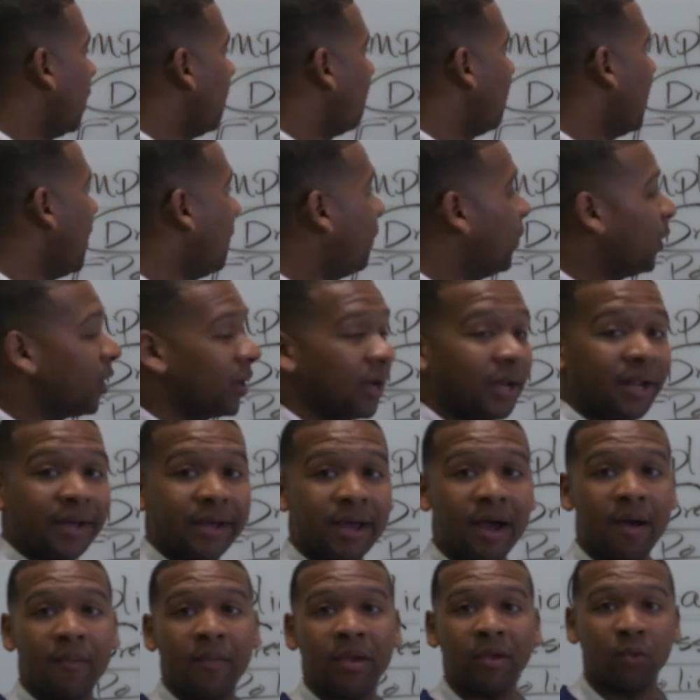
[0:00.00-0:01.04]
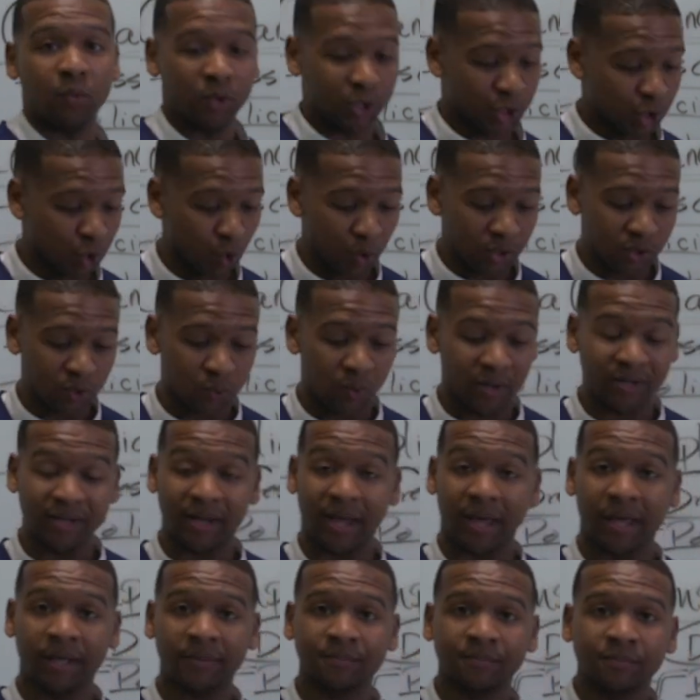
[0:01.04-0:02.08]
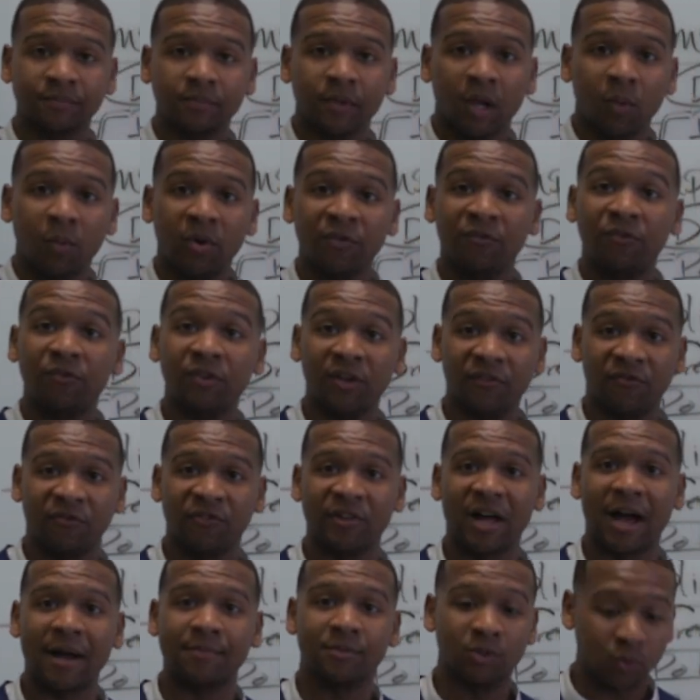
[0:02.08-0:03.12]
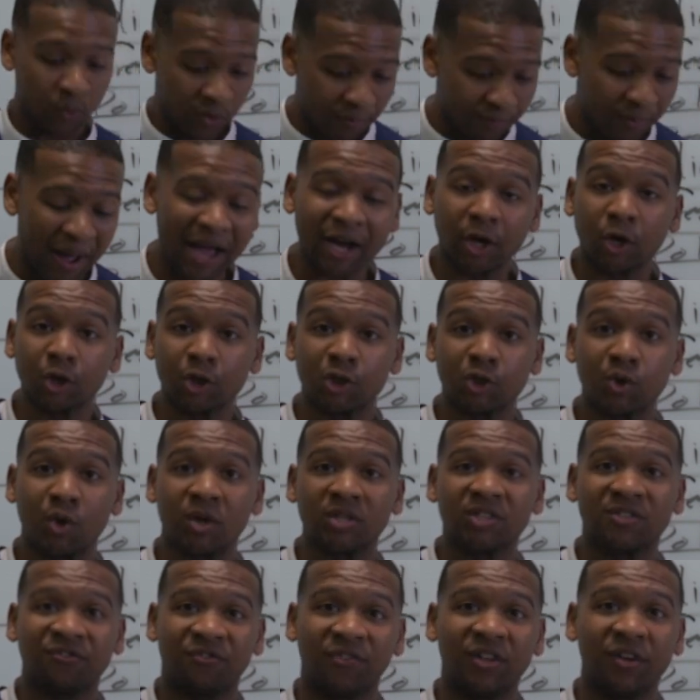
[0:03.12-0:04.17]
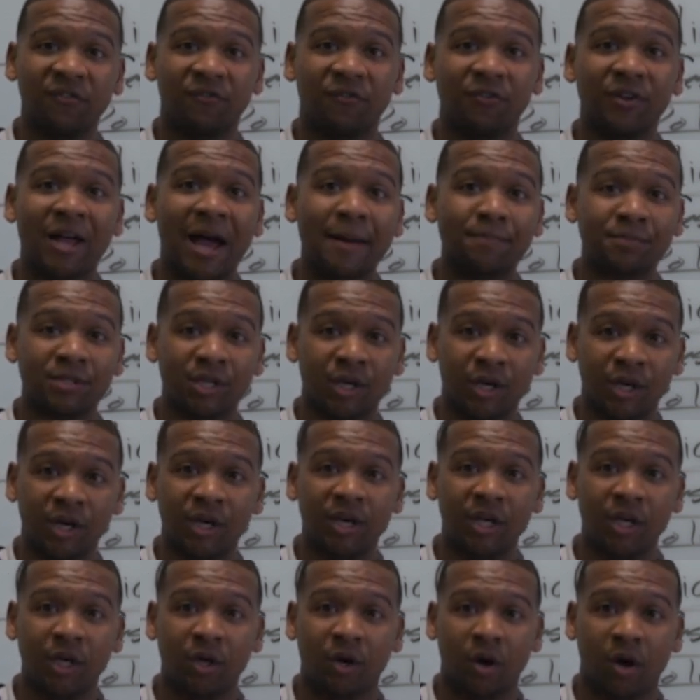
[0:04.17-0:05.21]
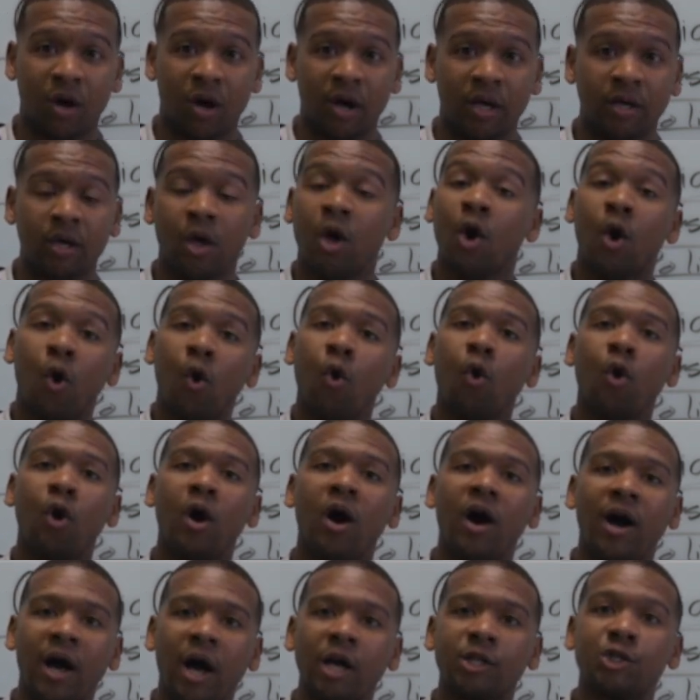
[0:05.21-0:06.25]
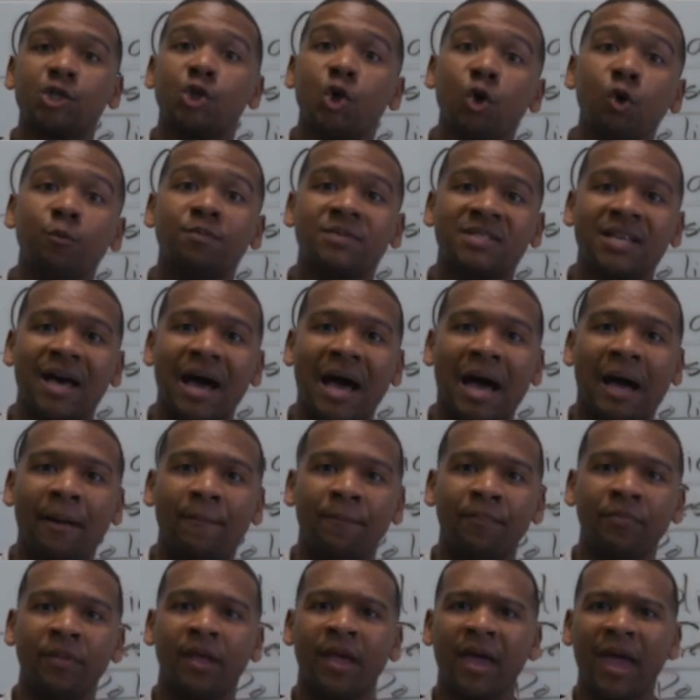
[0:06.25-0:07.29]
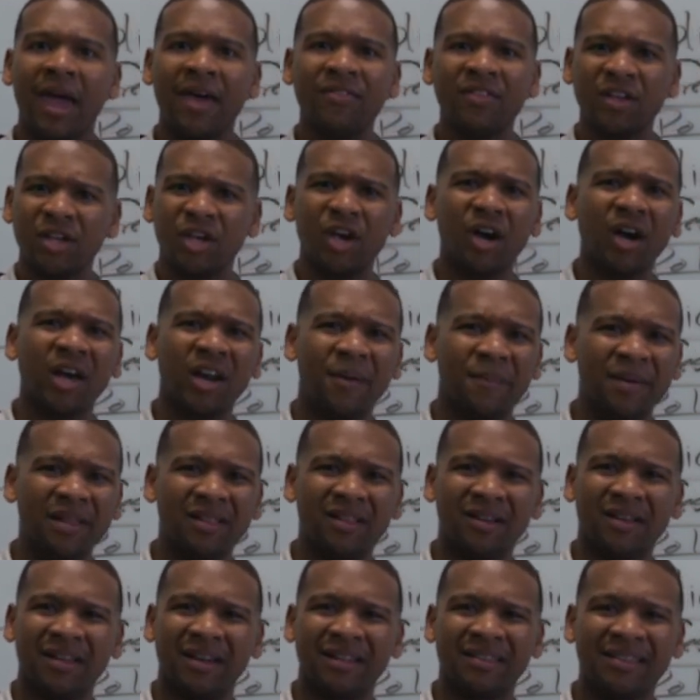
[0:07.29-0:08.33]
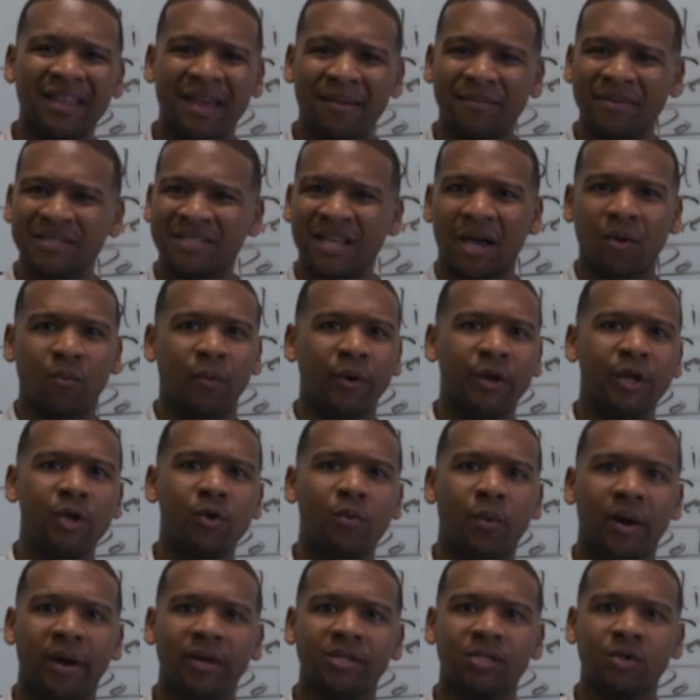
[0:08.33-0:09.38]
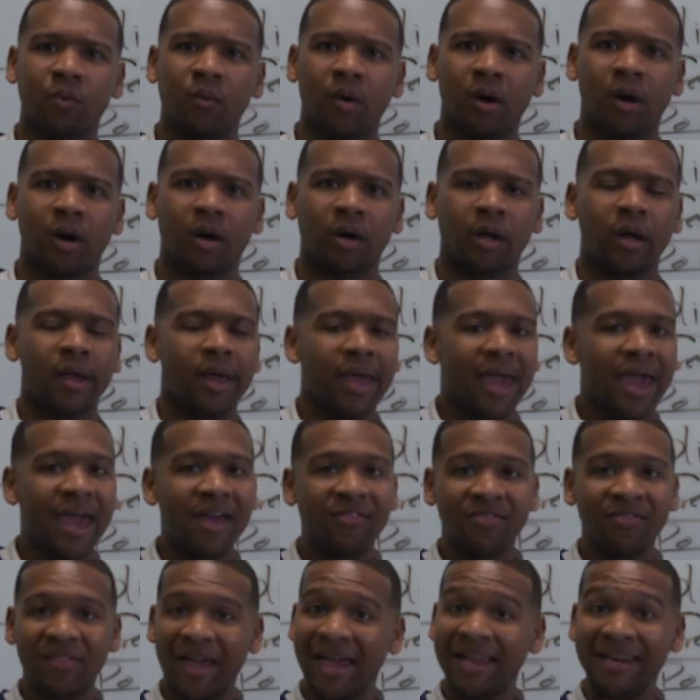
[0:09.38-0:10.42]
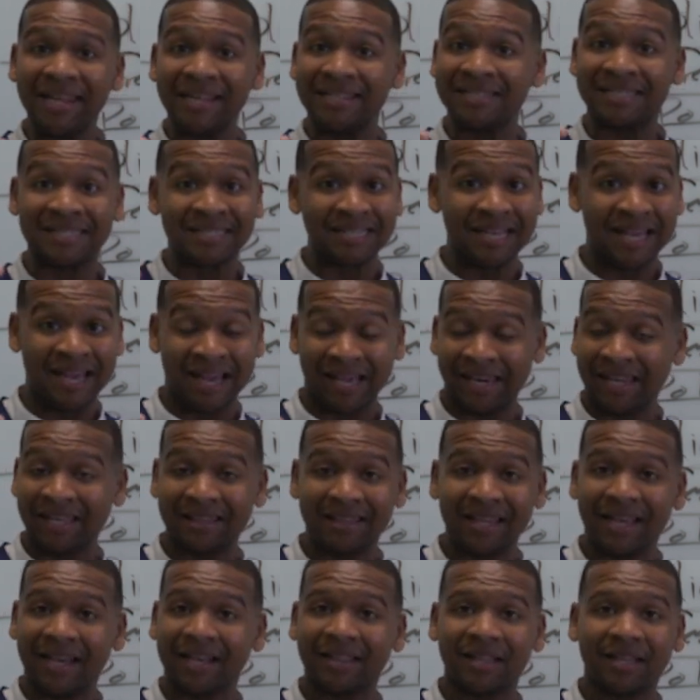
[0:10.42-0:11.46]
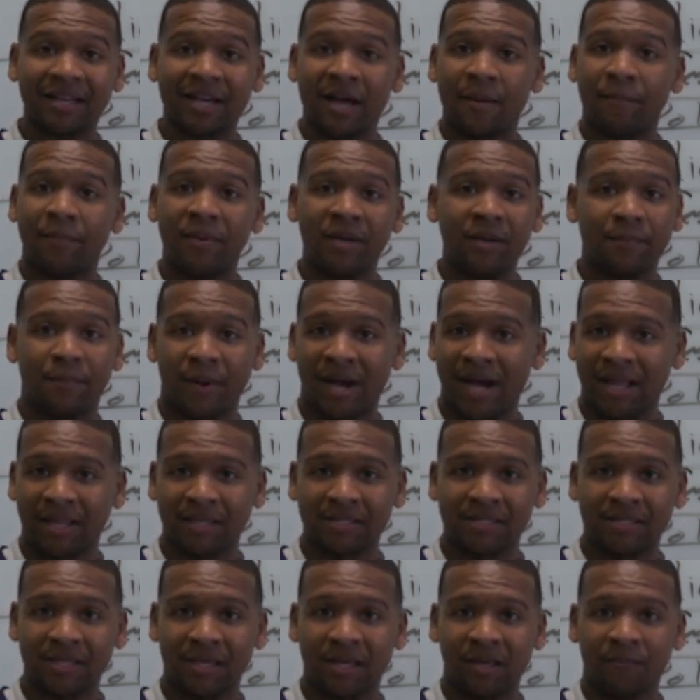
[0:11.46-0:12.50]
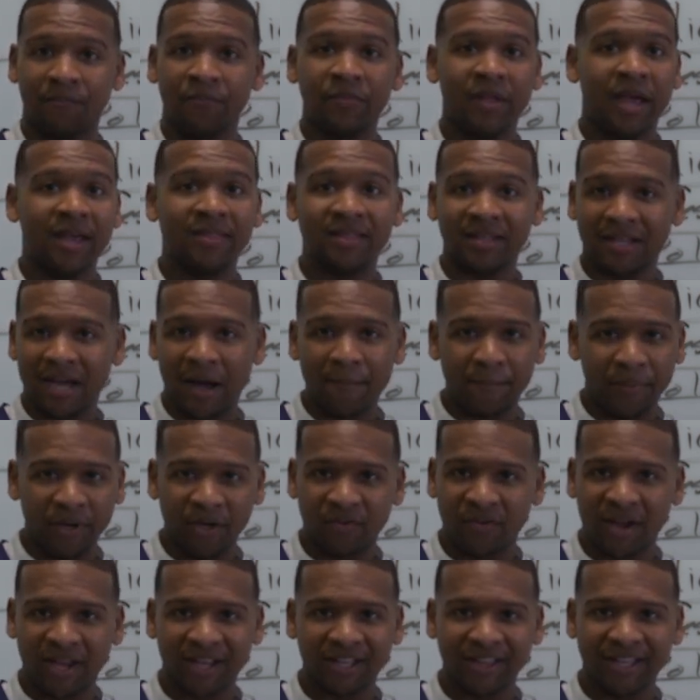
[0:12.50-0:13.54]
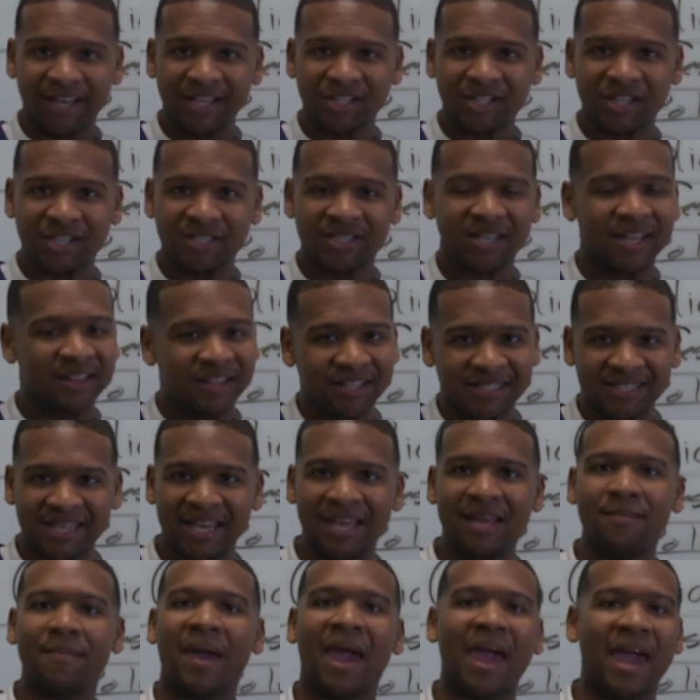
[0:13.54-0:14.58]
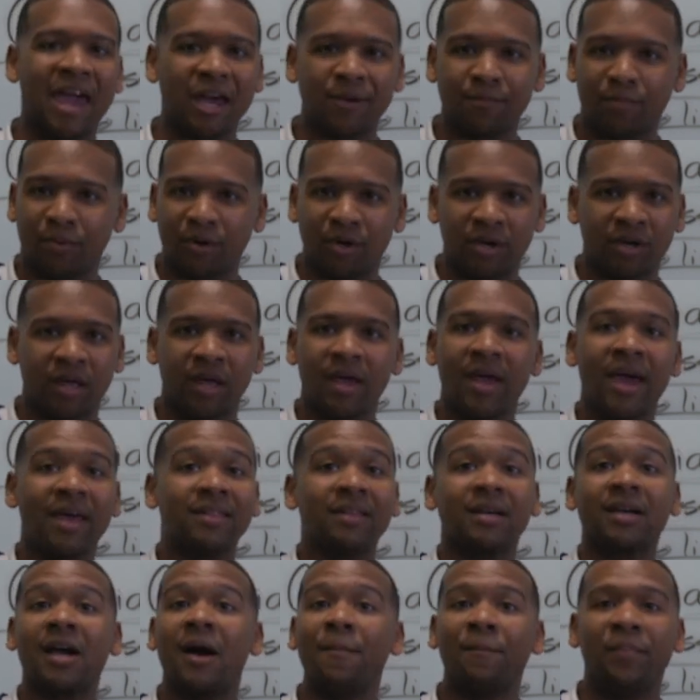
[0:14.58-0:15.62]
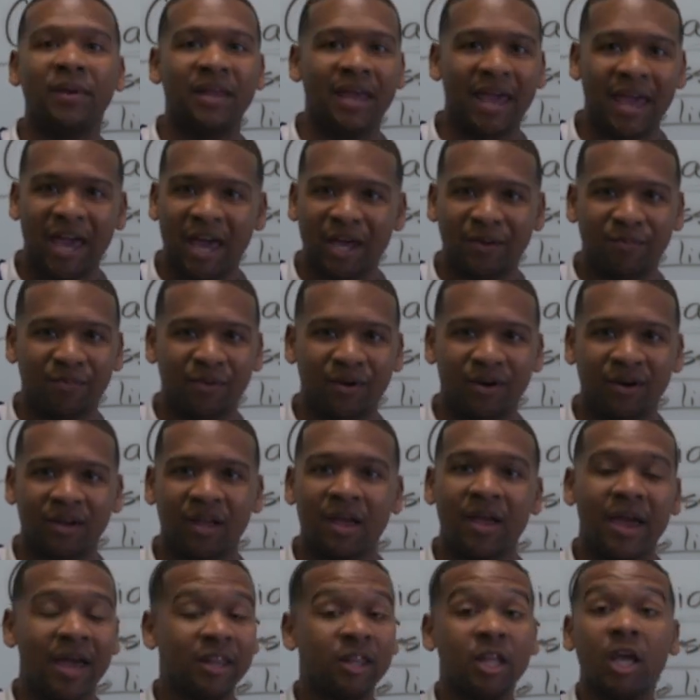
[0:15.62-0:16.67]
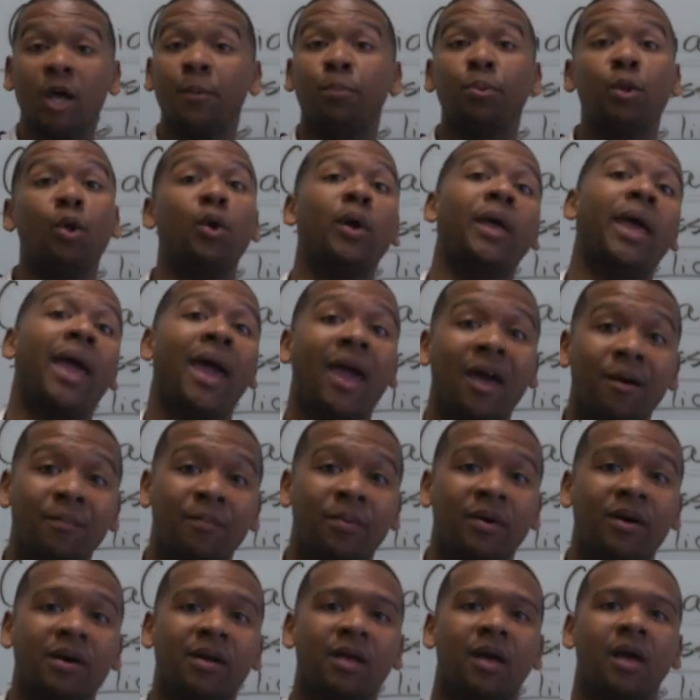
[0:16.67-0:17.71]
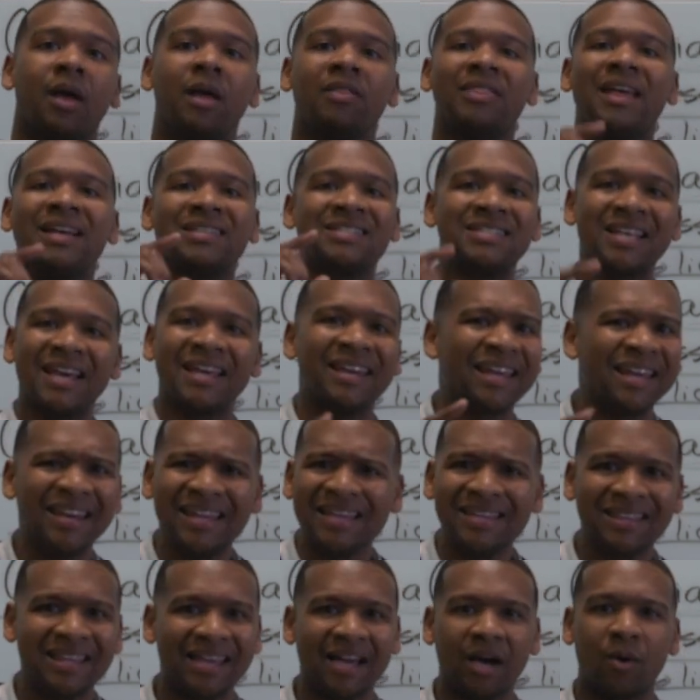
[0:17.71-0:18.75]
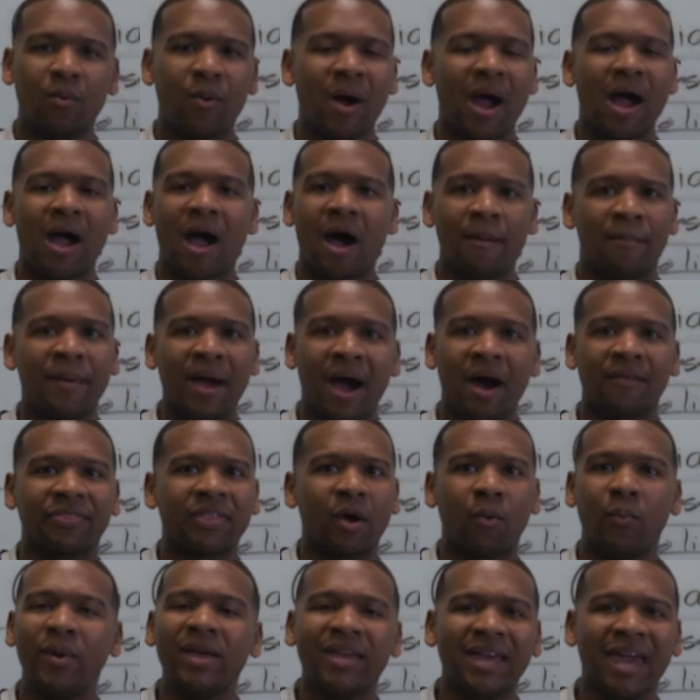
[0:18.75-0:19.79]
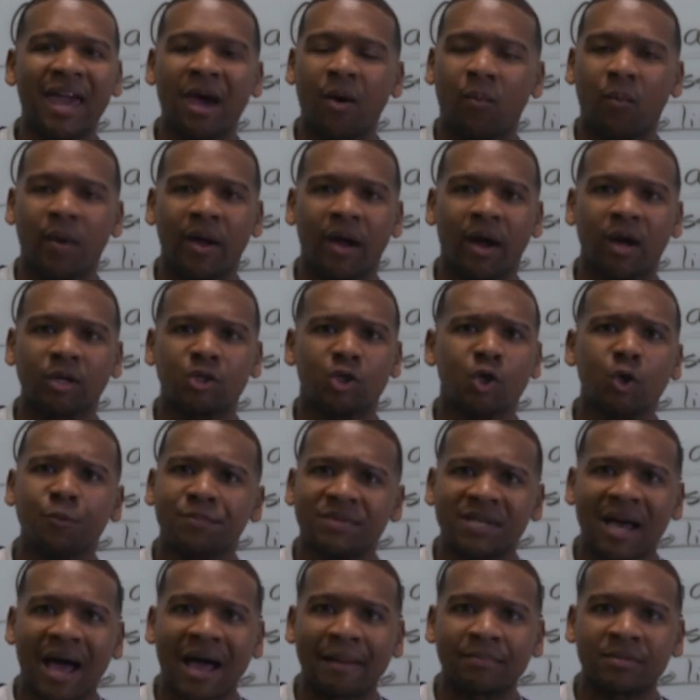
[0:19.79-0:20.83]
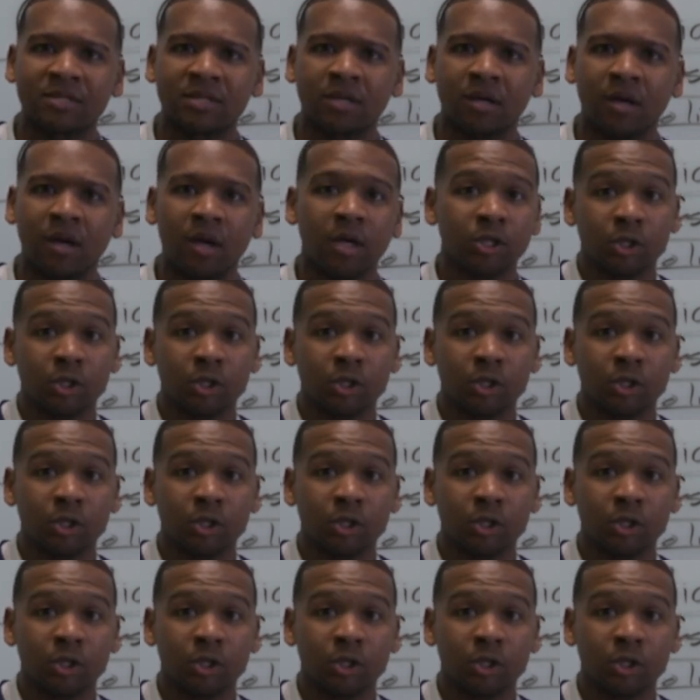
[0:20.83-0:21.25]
People are going to come in with shorts one day, with flip-flops, with biker shorts, flip-flops, a hoodie on, or a tube top, and then you're going to be looking at them. It's like, what are you wearing to work? And they didn't see anything in the company policy, and the company regulations, and the team handbook, and the company handbook, and the employee handbook that said anything about that we can't wear tube tops.